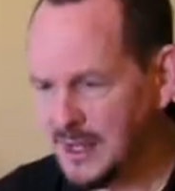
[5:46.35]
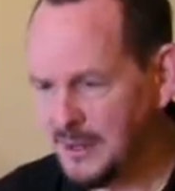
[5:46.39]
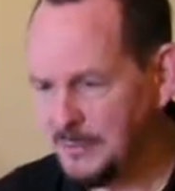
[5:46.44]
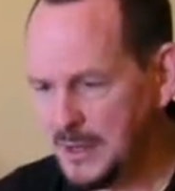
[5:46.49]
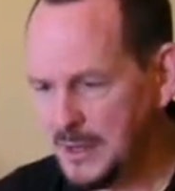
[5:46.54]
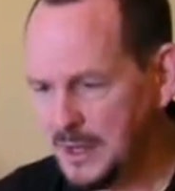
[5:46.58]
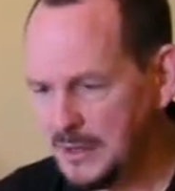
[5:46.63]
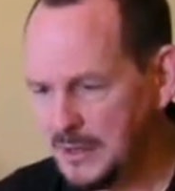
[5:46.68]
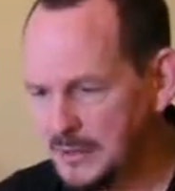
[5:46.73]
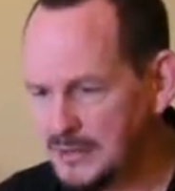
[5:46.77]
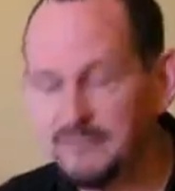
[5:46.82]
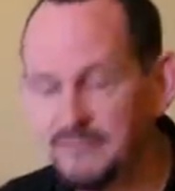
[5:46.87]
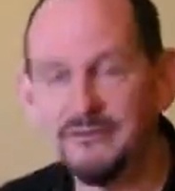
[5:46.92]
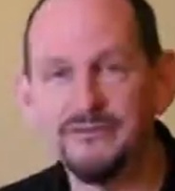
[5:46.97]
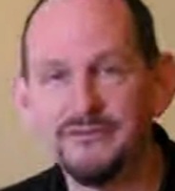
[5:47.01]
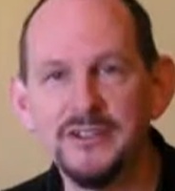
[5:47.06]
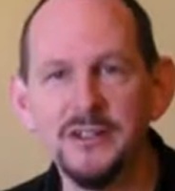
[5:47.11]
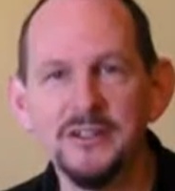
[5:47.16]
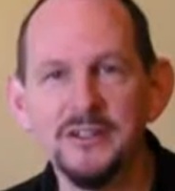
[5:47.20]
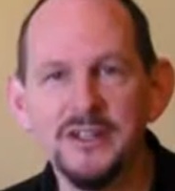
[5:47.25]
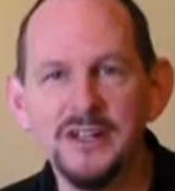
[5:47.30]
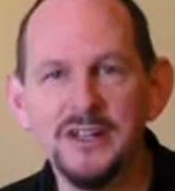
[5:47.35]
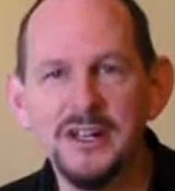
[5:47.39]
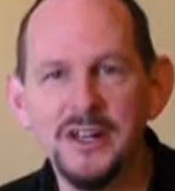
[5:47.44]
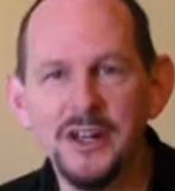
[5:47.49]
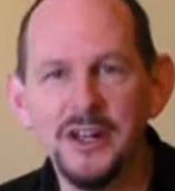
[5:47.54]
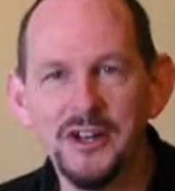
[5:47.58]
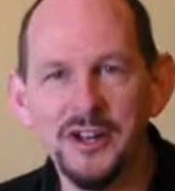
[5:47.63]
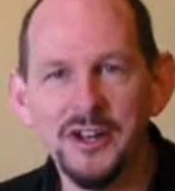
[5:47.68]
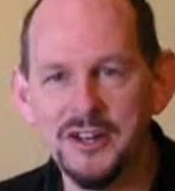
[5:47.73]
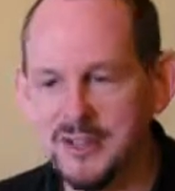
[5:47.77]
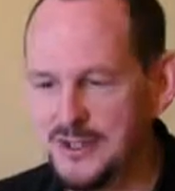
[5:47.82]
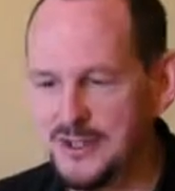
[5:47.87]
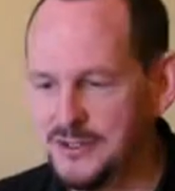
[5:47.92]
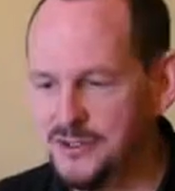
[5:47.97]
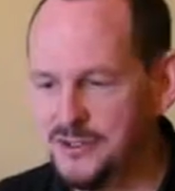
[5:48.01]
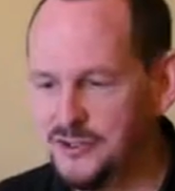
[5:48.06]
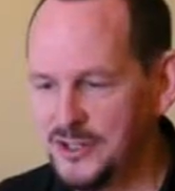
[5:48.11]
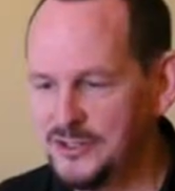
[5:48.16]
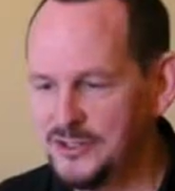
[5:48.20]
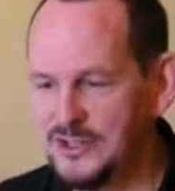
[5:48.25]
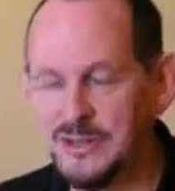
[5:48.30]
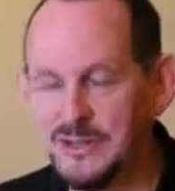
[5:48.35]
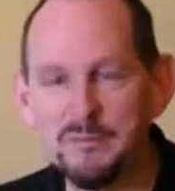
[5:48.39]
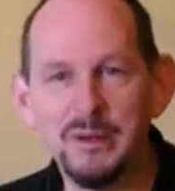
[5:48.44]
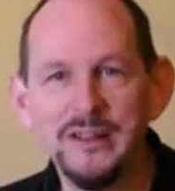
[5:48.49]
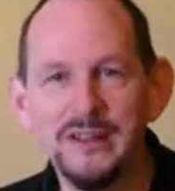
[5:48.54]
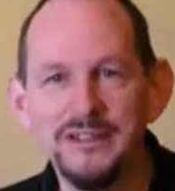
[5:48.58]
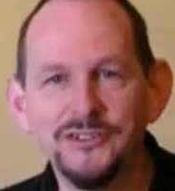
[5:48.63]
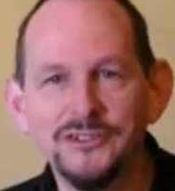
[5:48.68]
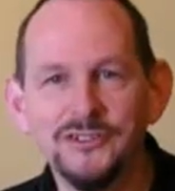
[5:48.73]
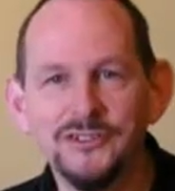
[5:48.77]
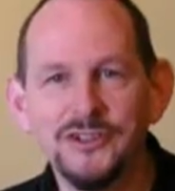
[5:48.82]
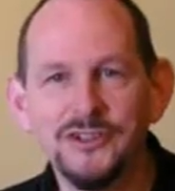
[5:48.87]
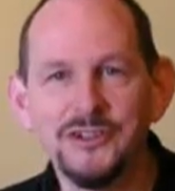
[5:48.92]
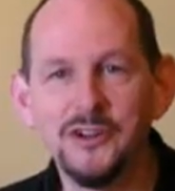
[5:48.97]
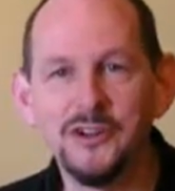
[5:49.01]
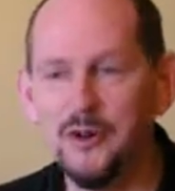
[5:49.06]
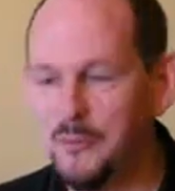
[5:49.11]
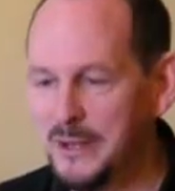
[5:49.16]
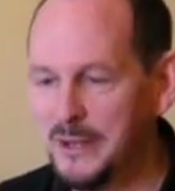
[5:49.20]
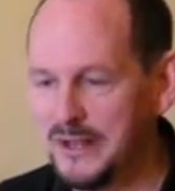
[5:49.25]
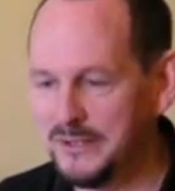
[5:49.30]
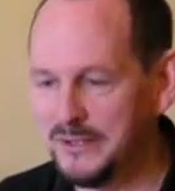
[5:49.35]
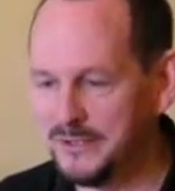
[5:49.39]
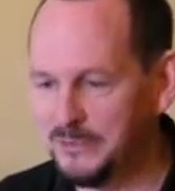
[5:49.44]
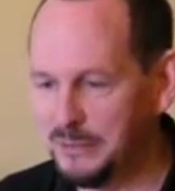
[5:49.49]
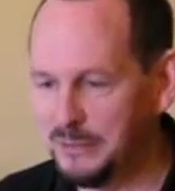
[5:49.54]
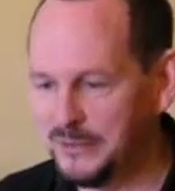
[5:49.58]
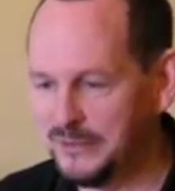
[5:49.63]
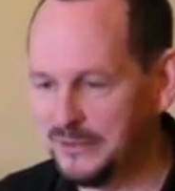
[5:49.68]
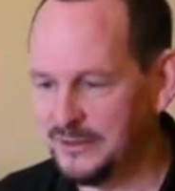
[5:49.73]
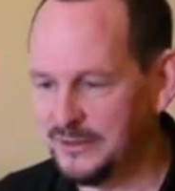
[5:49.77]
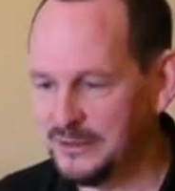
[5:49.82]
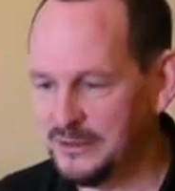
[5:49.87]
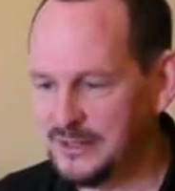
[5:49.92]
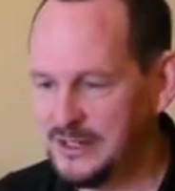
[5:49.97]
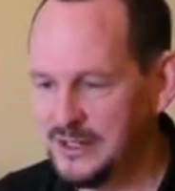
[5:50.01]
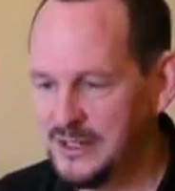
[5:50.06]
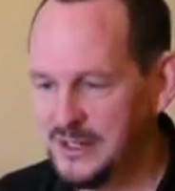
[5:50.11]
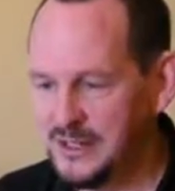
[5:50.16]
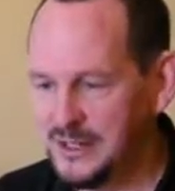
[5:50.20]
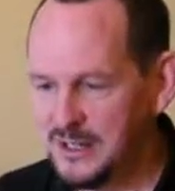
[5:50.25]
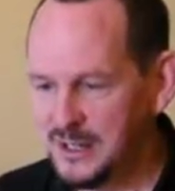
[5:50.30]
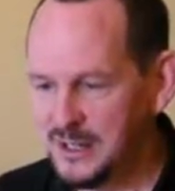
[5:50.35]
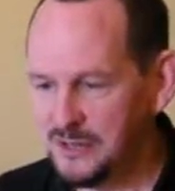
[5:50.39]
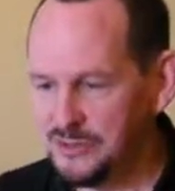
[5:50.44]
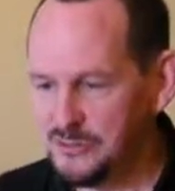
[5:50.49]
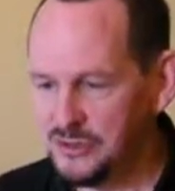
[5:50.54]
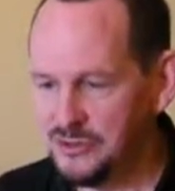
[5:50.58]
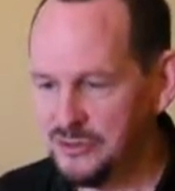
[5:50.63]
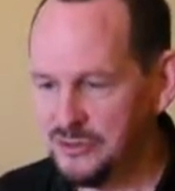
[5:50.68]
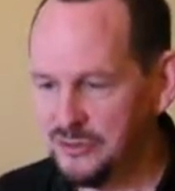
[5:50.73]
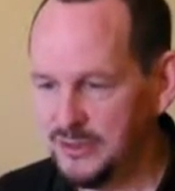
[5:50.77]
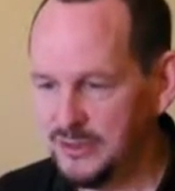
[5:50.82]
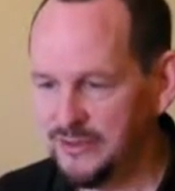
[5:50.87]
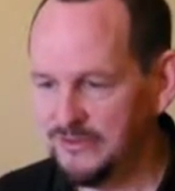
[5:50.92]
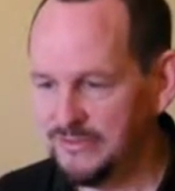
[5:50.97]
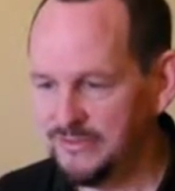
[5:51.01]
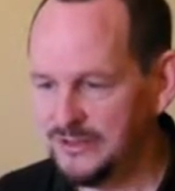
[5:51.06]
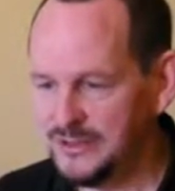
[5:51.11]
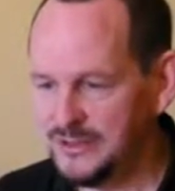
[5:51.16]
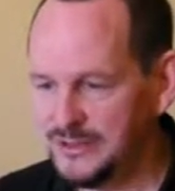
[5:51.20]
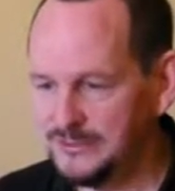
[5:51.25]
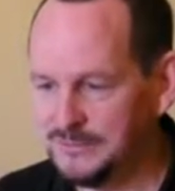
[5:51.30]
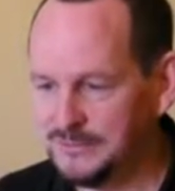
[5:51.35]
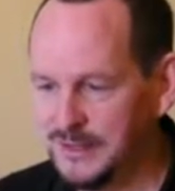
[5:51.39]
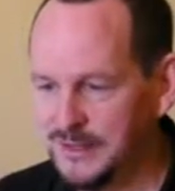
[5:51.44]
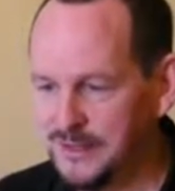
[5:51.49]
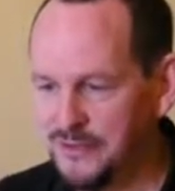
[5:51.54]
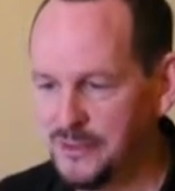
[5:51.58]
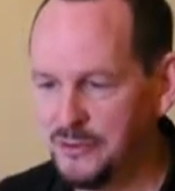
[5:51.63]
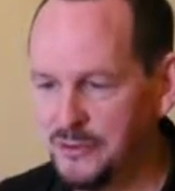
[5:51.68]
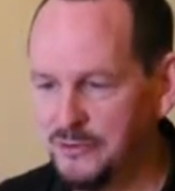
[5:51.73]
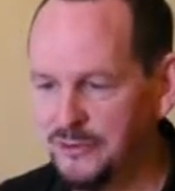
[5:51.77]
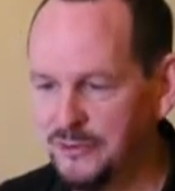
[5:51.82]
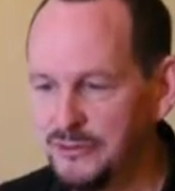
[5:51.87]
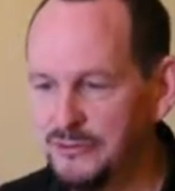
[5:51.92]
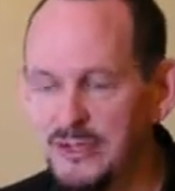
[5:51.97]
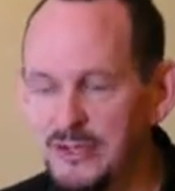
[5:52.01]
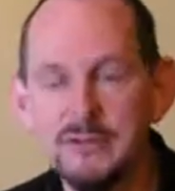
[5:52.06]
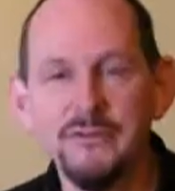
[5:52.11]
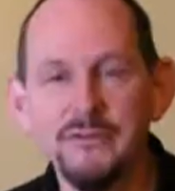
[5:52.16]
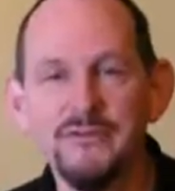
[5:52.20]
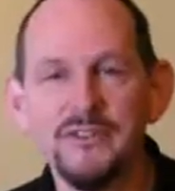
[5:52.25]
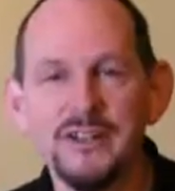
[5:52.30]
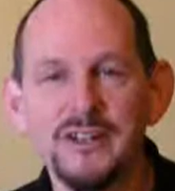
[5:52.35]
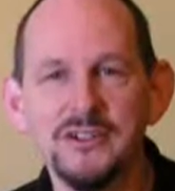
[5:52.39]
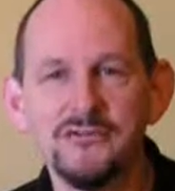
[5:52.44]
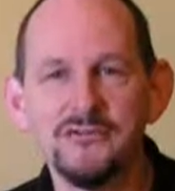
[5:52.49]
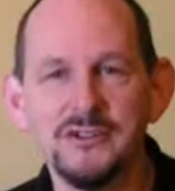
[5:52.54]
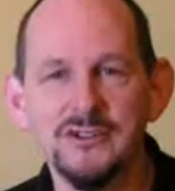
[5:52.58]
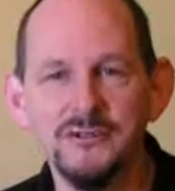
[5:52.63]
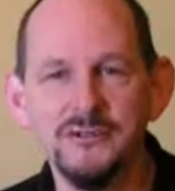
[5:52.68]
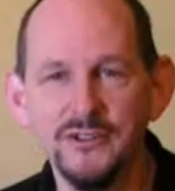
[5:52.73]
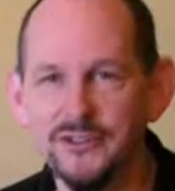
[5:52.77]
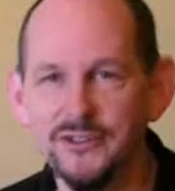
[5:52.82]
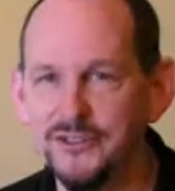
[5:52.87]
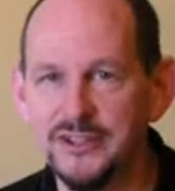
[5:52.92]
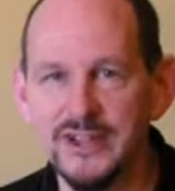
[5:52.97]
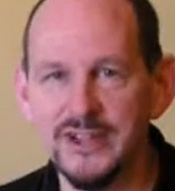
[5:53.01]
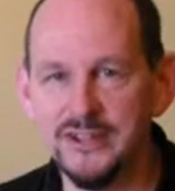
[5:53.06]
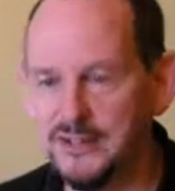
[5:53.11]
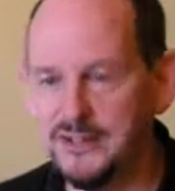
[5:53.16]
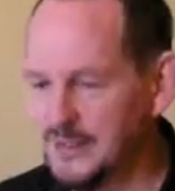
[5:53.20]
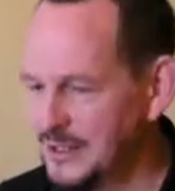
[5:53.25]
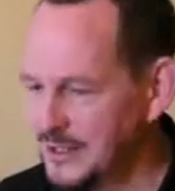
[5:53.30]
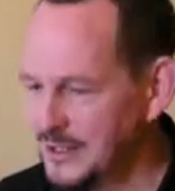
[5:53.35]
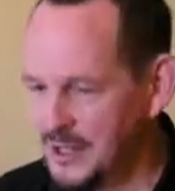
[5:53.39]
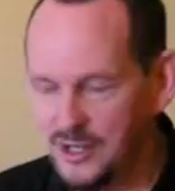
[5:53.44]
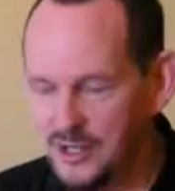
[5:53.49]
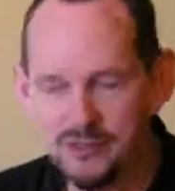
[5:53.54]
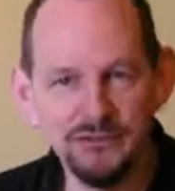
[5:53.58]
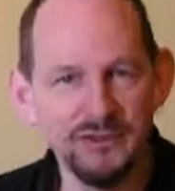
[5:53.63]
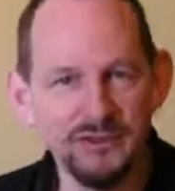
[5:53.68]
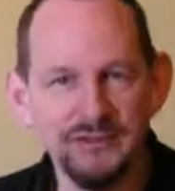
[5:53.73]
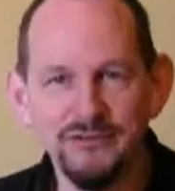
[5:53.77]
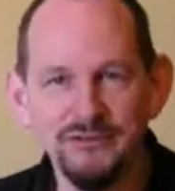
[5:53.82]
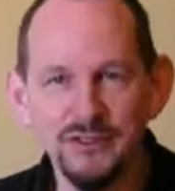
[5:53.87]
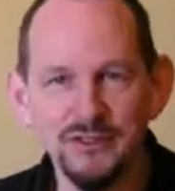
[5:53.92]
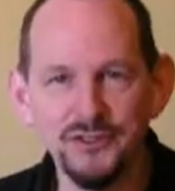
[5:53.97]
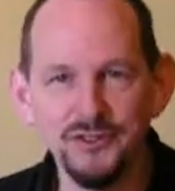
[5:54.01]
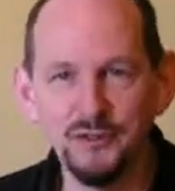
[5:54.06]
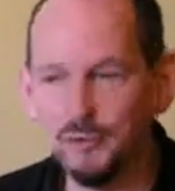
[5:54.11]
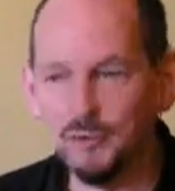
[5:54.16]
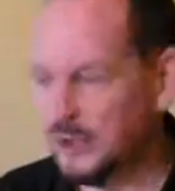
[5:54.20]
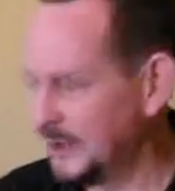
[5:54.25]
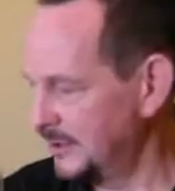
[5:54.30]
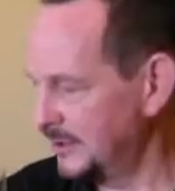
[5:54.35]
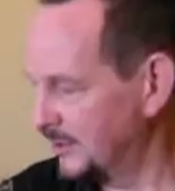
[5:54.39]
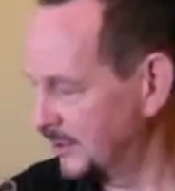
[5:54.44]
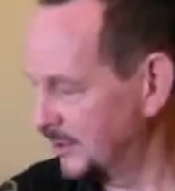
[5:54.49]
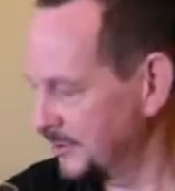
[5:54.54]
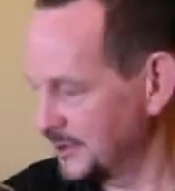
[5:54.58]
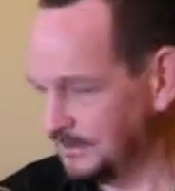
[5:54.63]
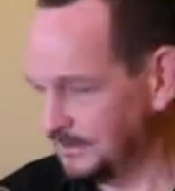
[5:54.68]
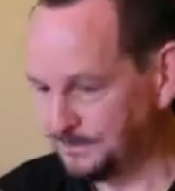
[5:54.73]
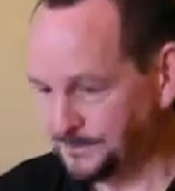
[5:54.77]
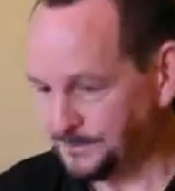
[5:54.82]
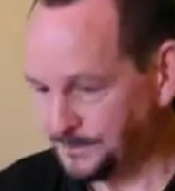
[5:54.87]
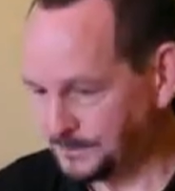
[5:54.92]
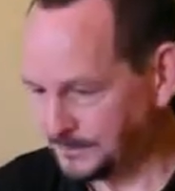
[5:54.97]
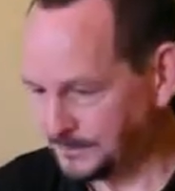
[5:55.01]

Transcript: I don't feel justly placed to comment, but I'm sure if those who know have said truffles, then truffles, why not?